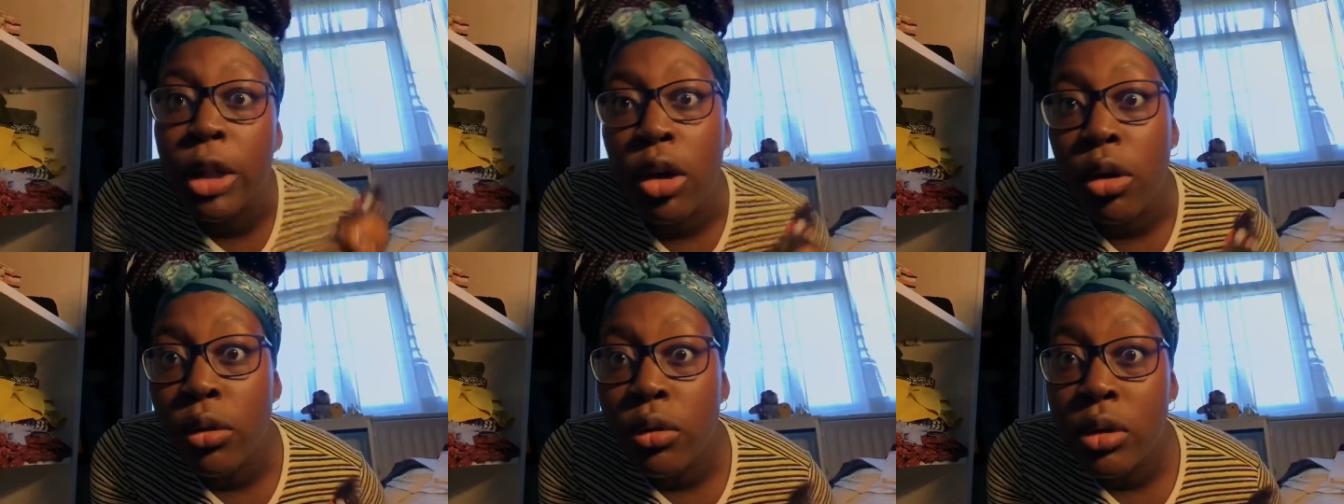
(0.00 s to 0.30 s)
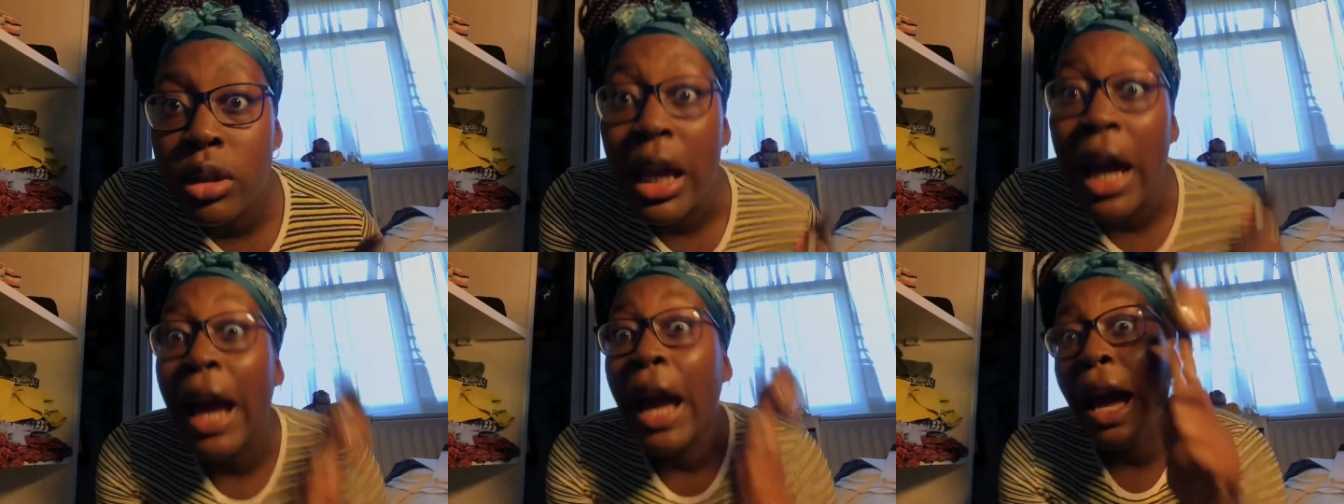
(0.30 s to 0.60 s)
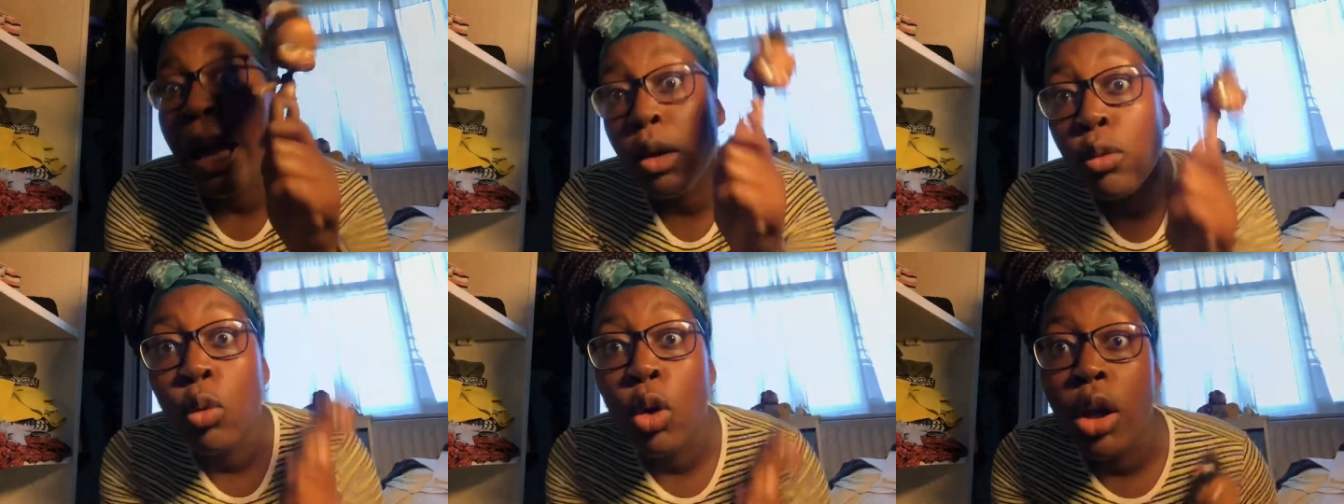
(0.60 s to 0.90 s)
dolls. I
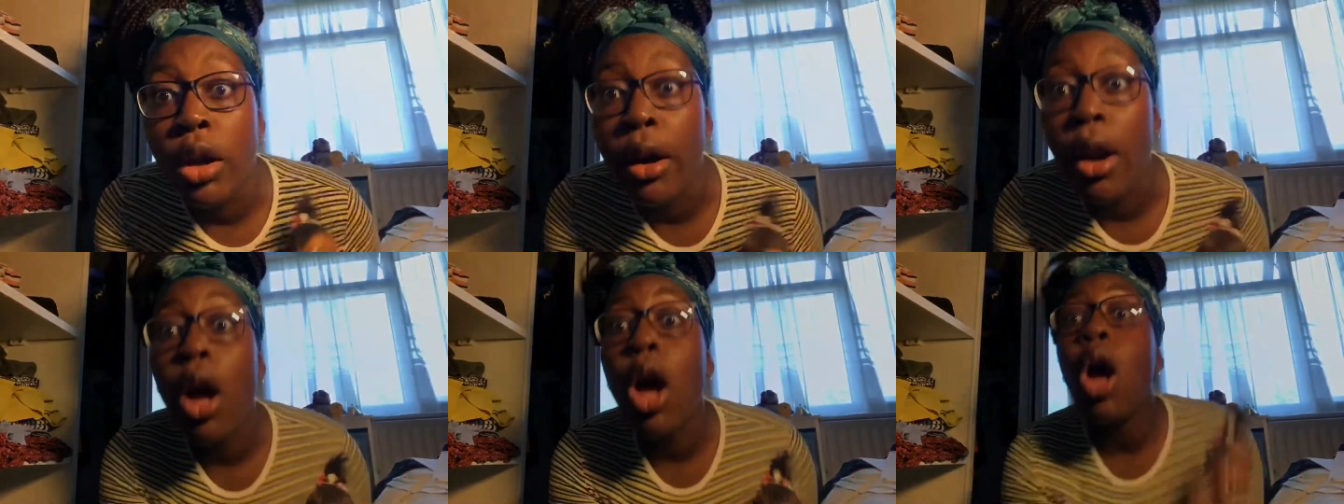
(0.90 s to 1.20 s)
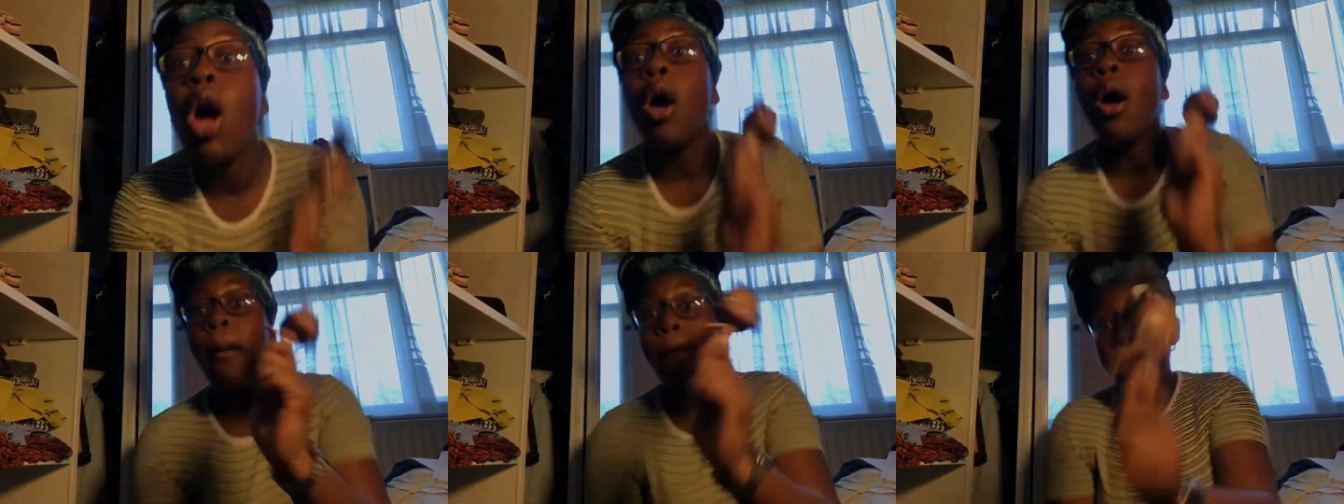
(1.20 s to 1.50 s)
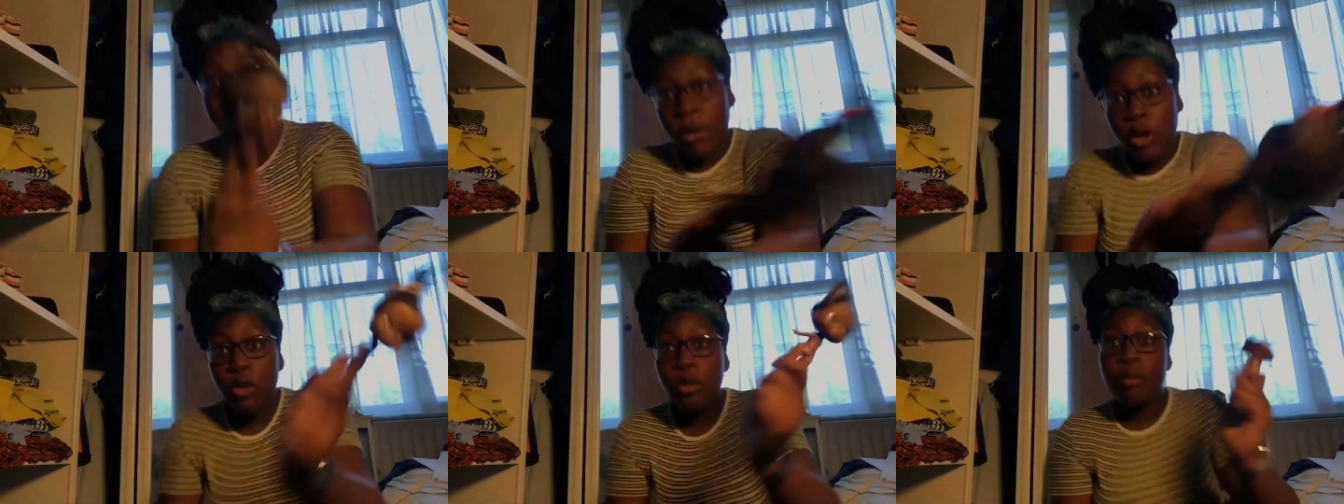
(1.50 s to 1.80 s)
had one.
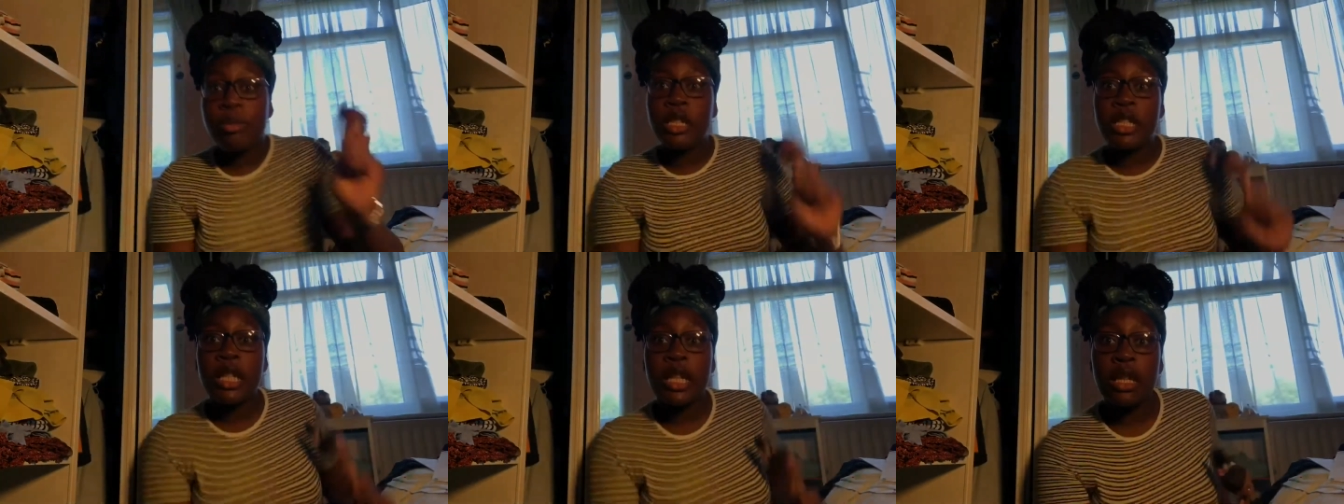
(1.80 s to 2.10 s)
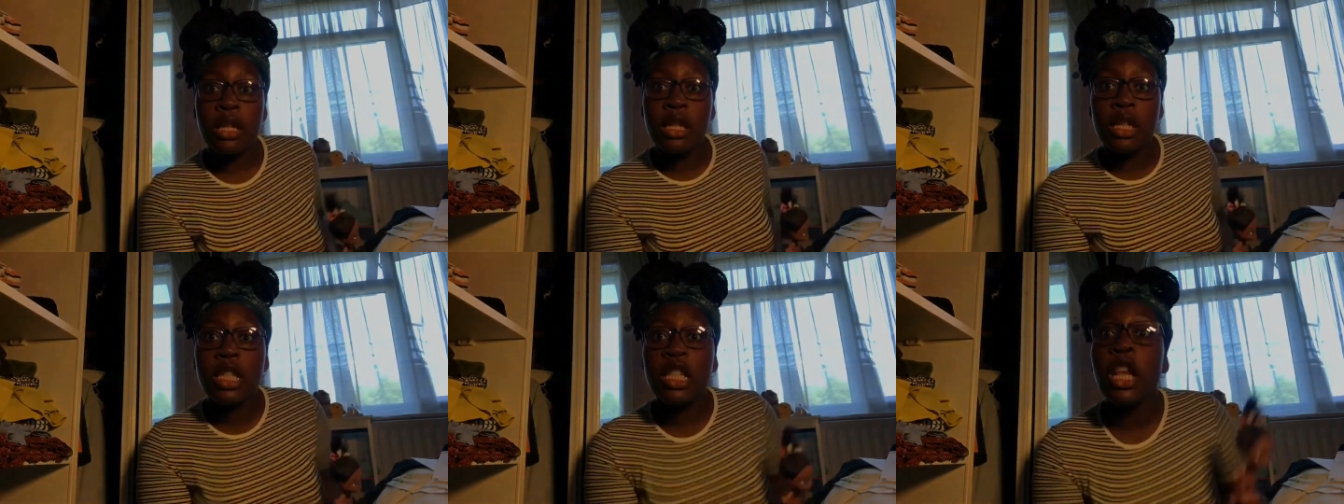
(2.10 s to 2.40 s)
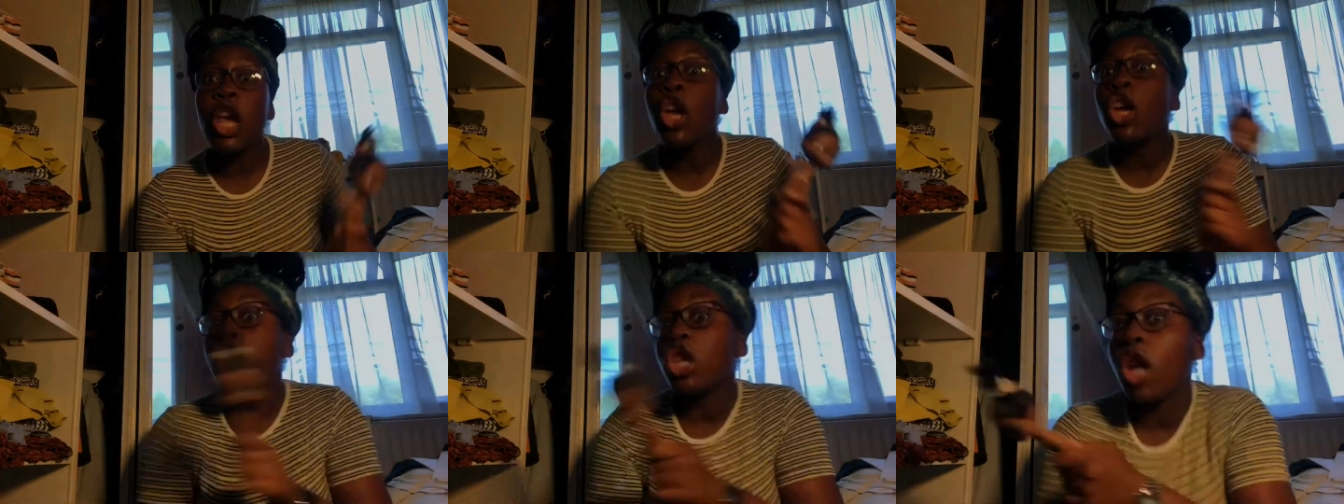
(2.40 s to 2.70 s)

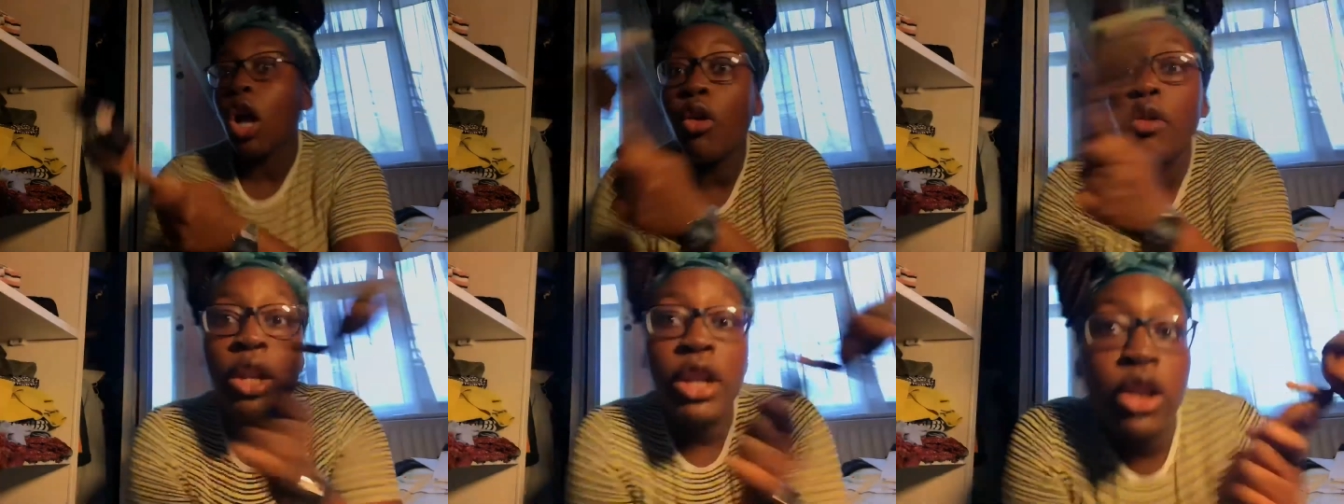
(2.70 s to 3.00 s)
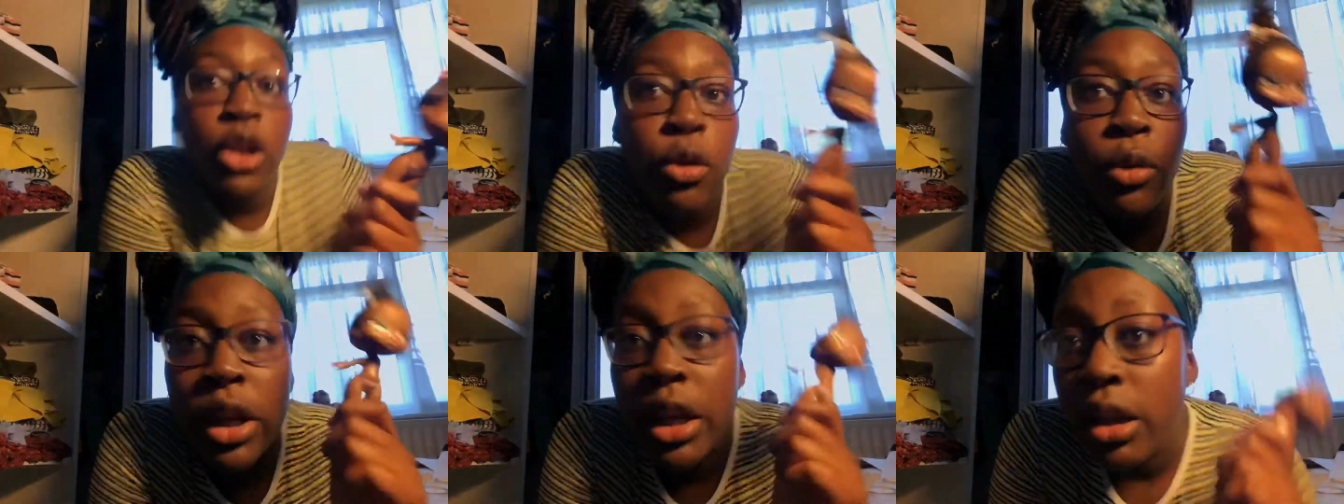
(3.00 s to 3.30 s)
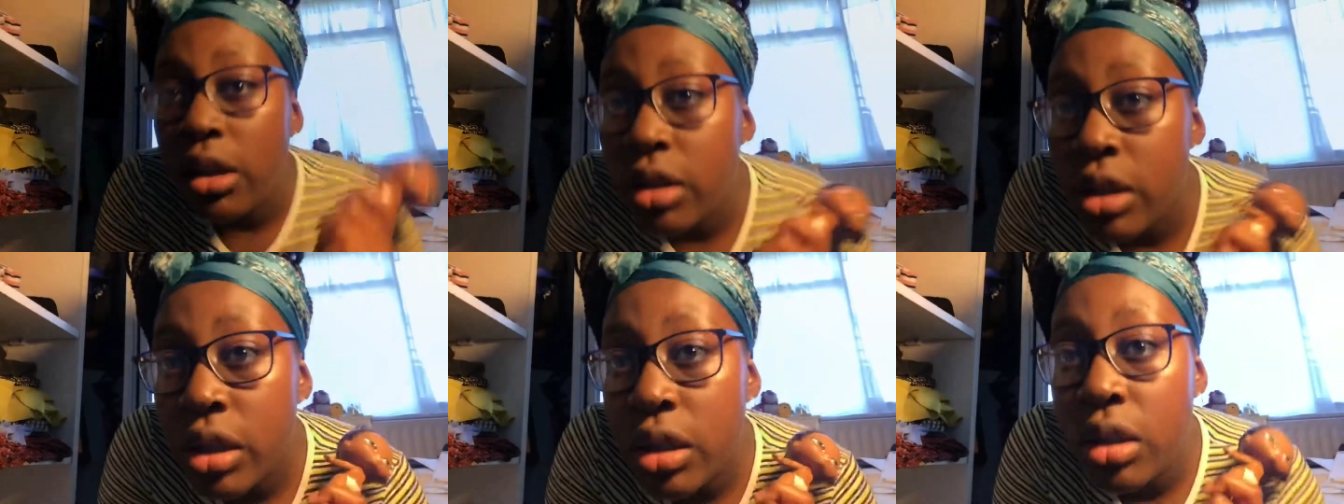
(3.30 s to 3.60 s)
Boopsies. Y'all already know
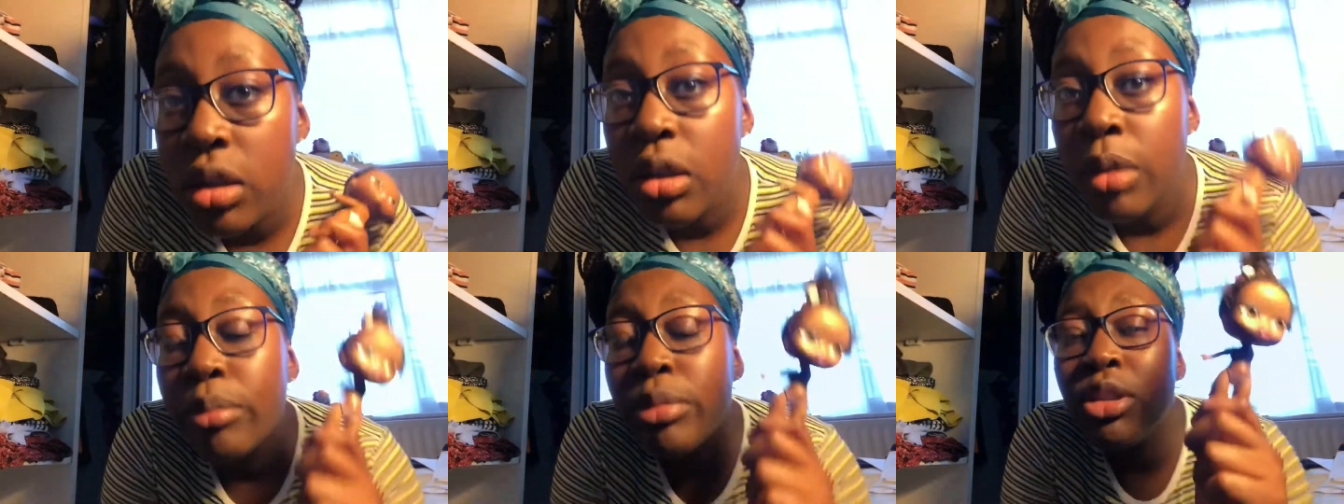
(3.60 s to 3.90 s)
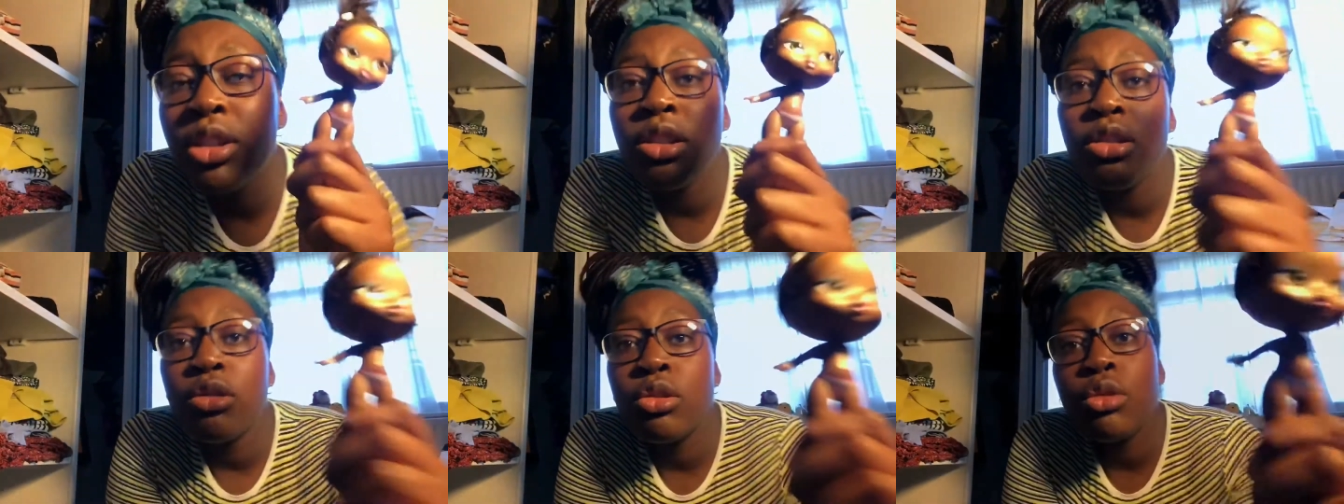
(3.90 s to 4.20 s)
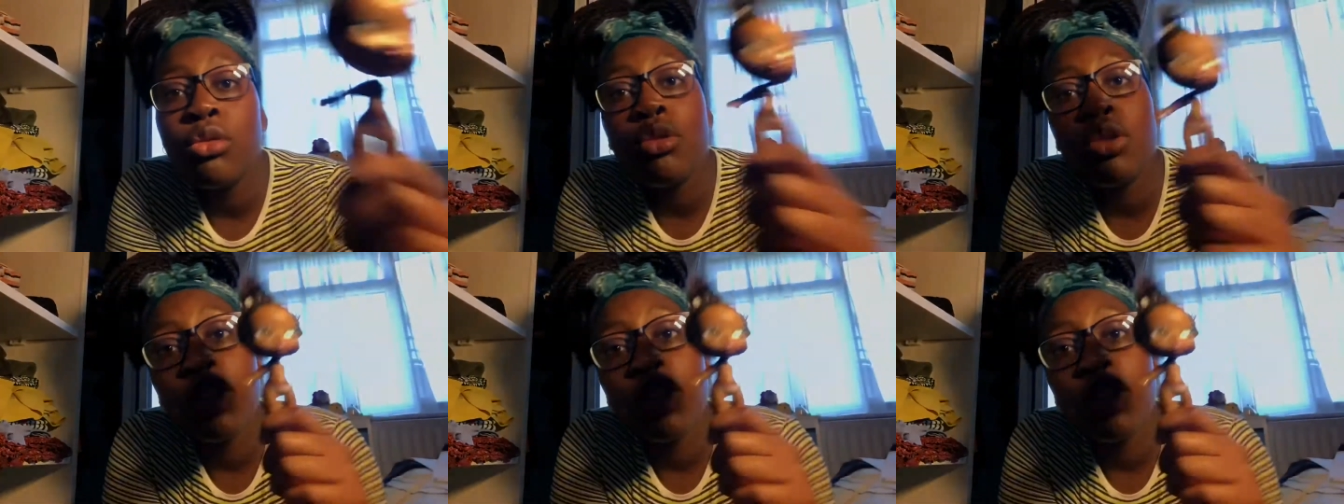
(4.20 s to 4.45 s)
this. But she's so